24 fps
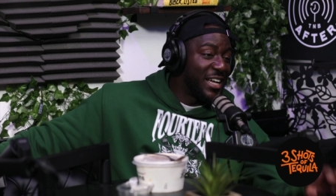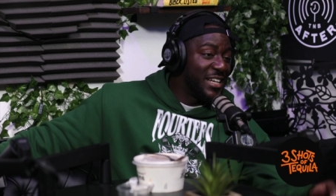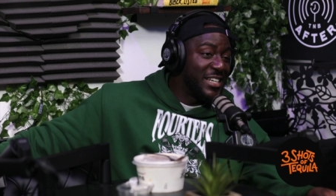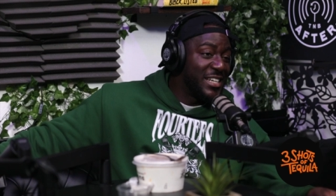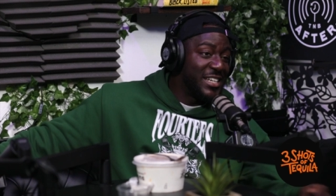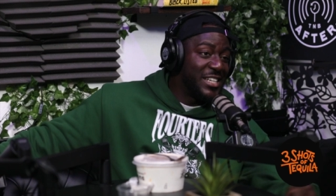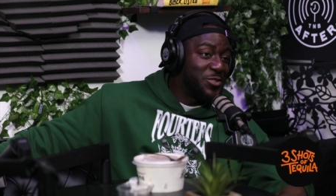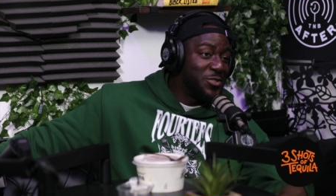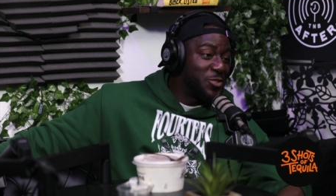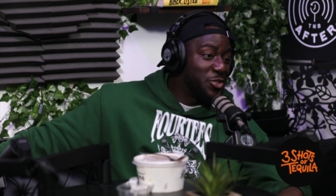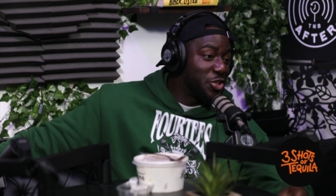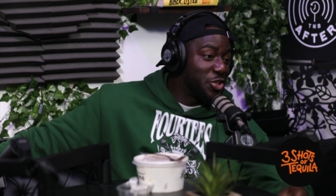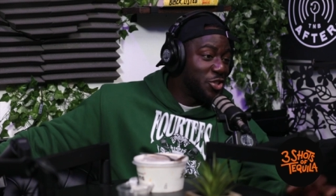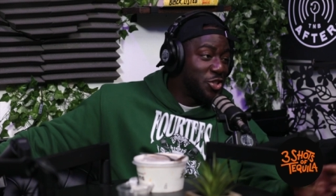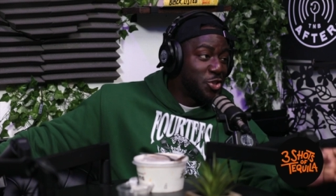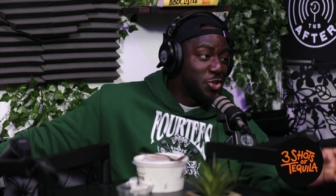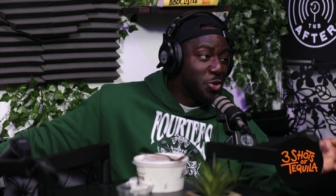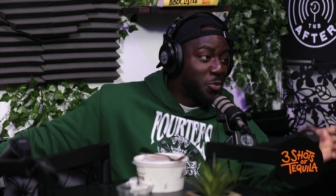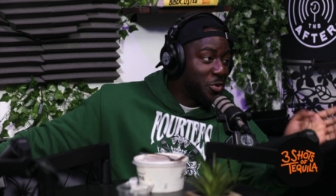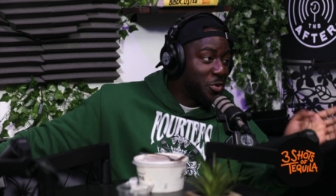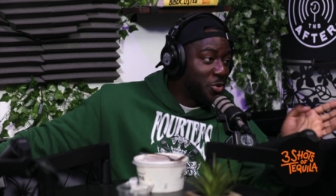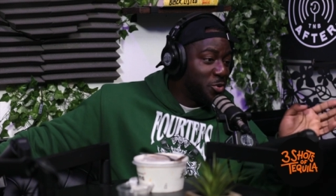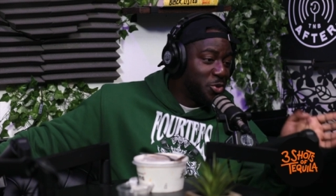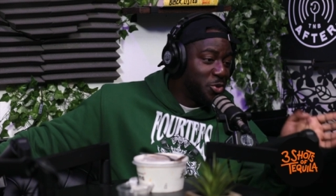and then he was just
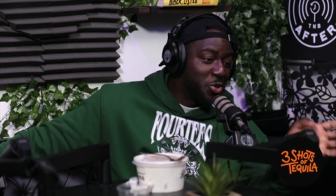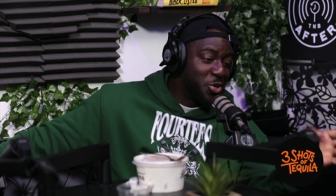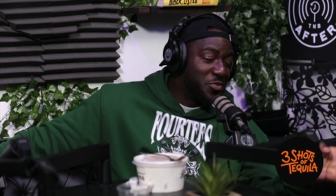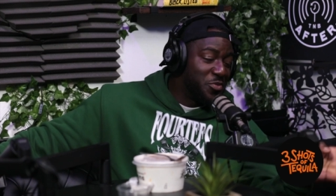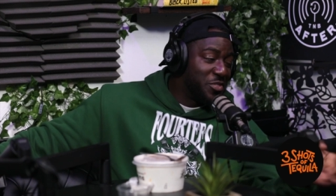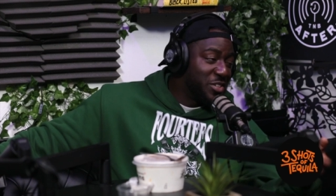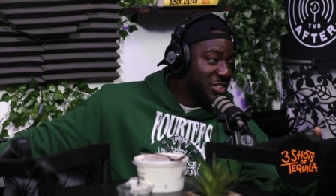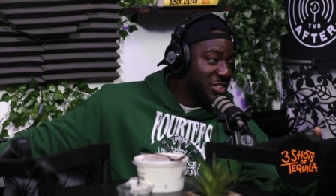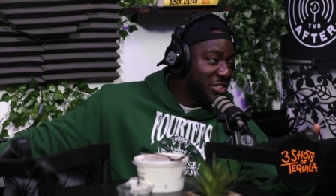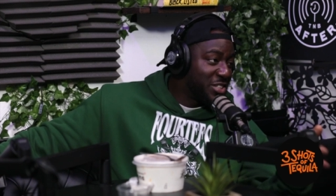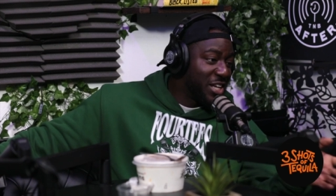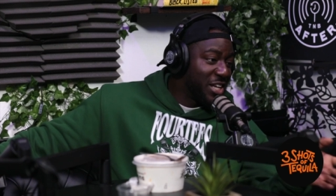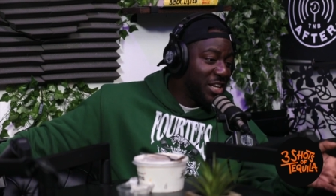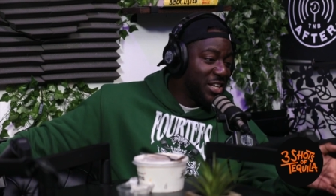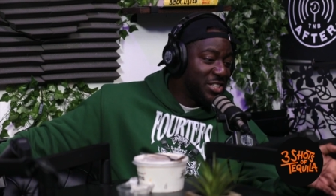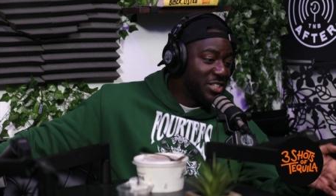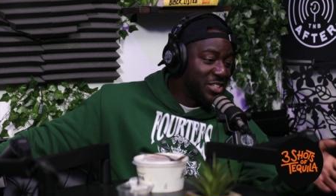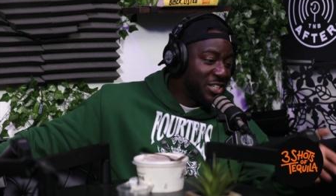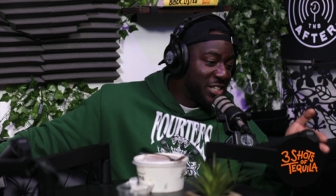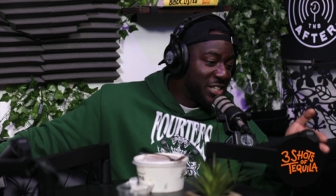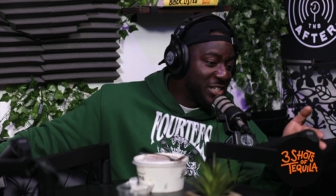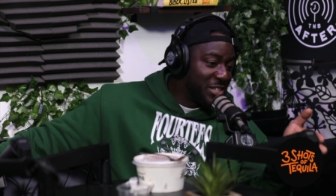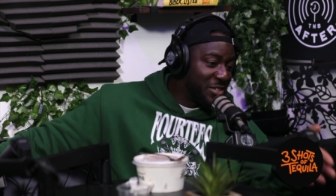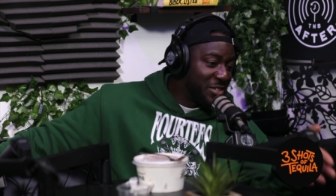chopping all over the stage.
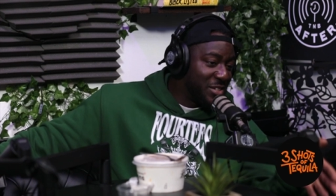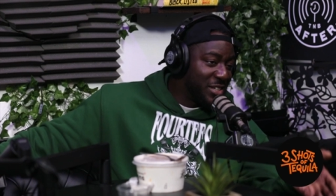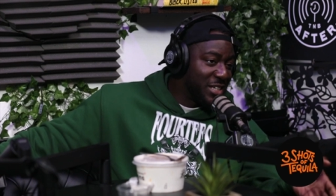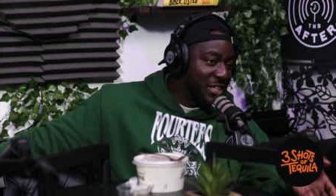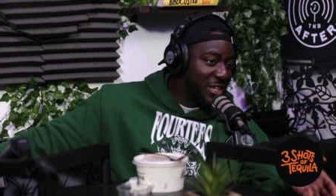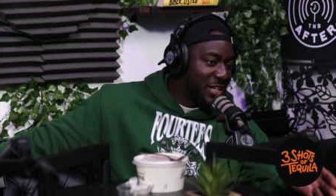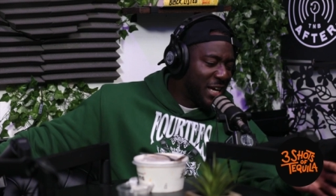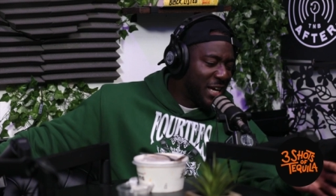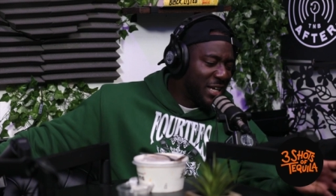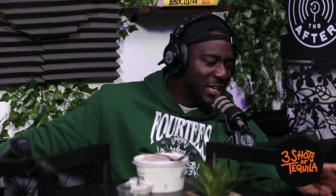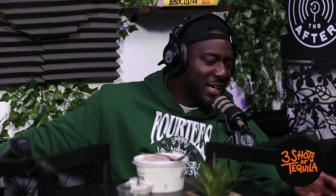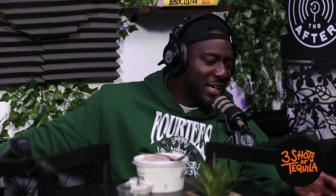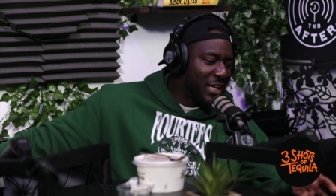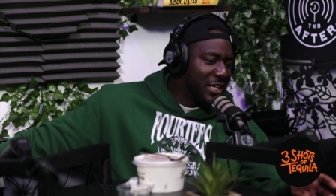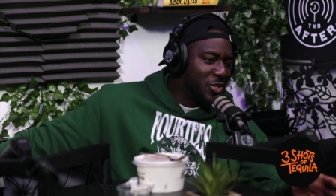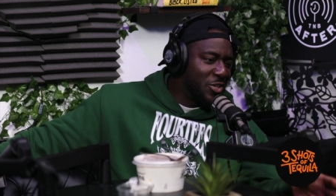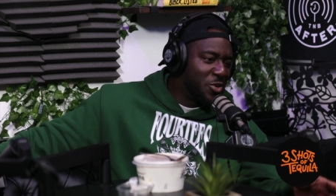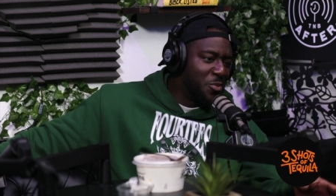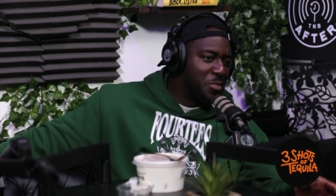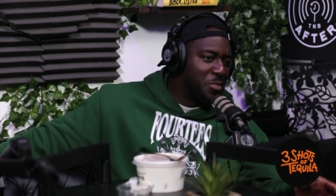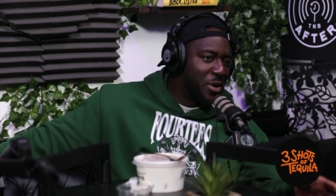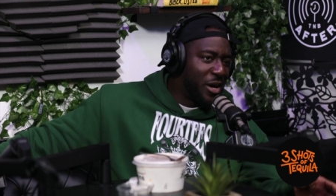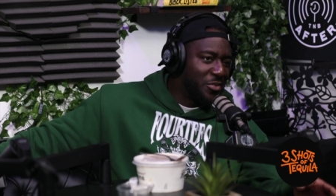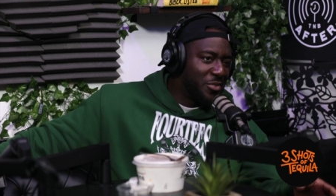In the they had like a
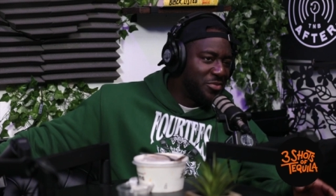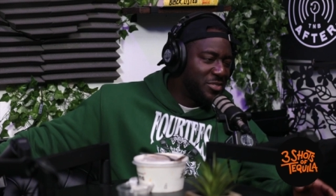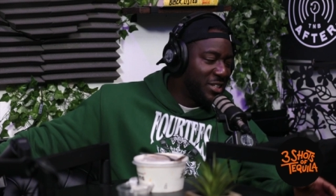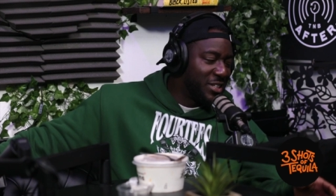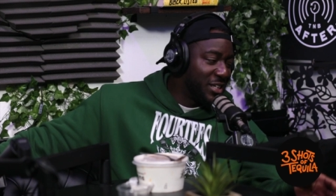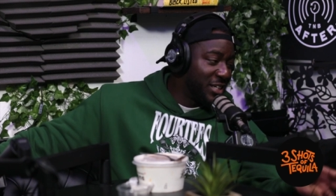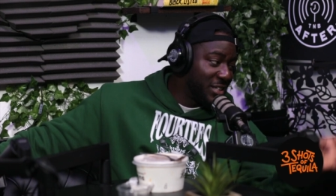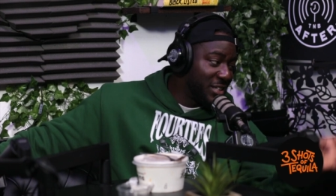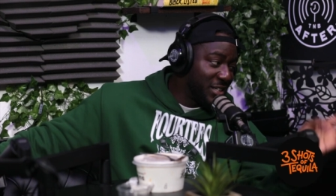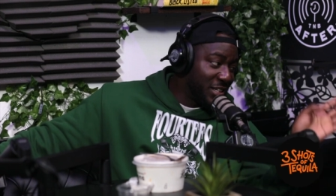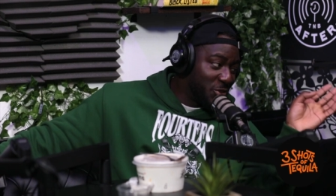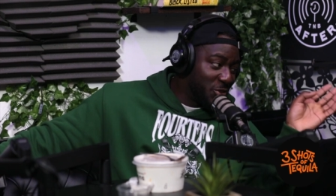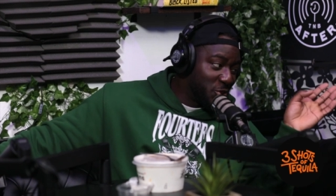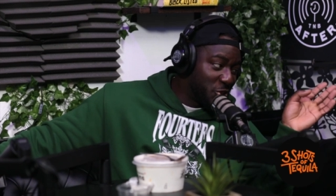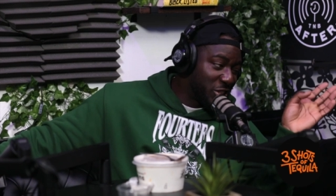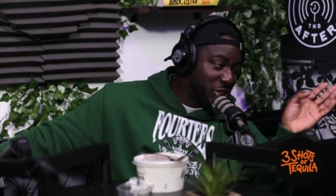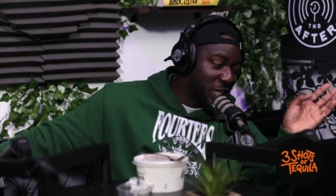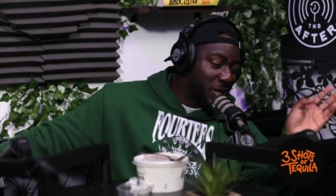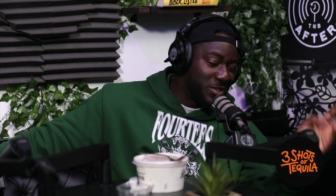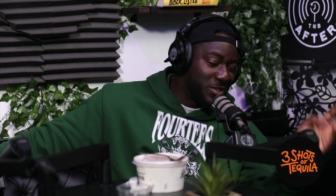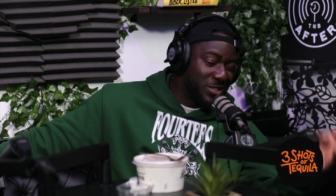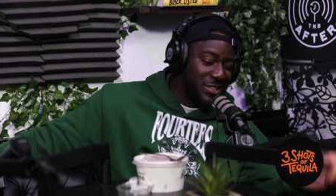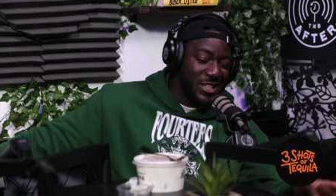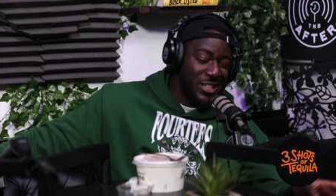little bath thing, a little
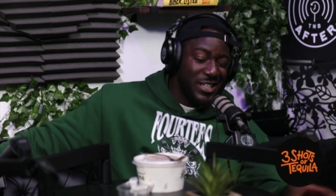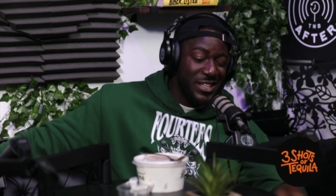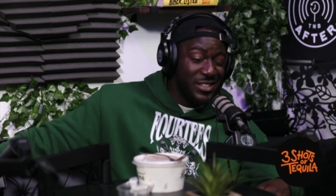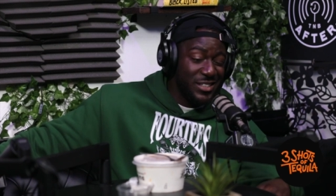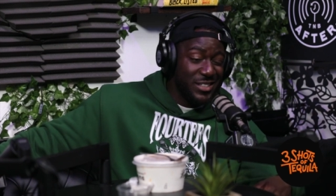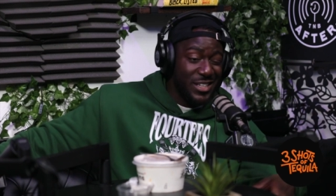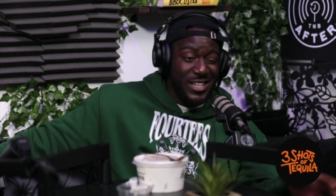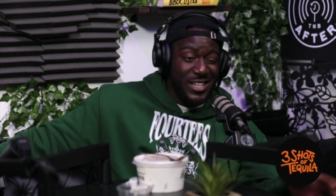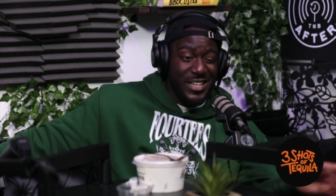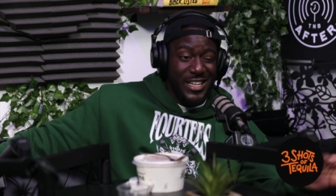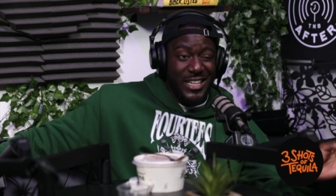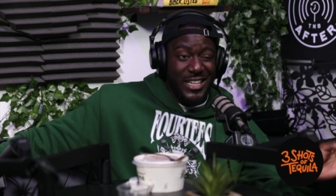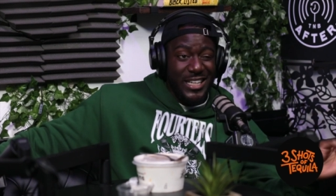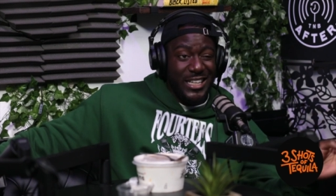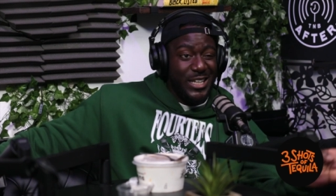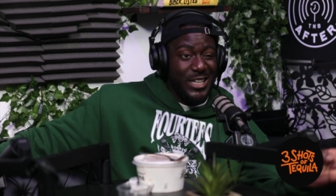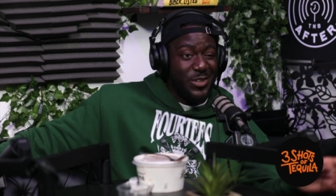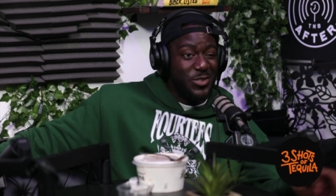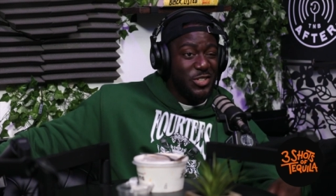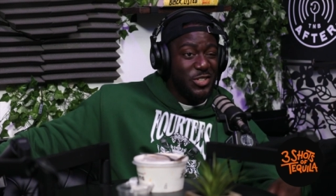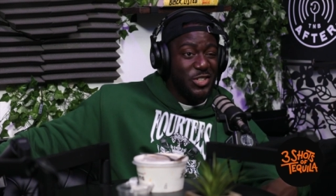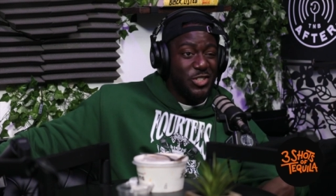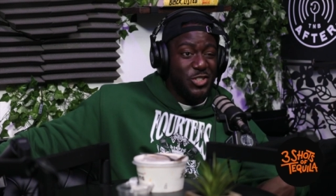shower thing. He was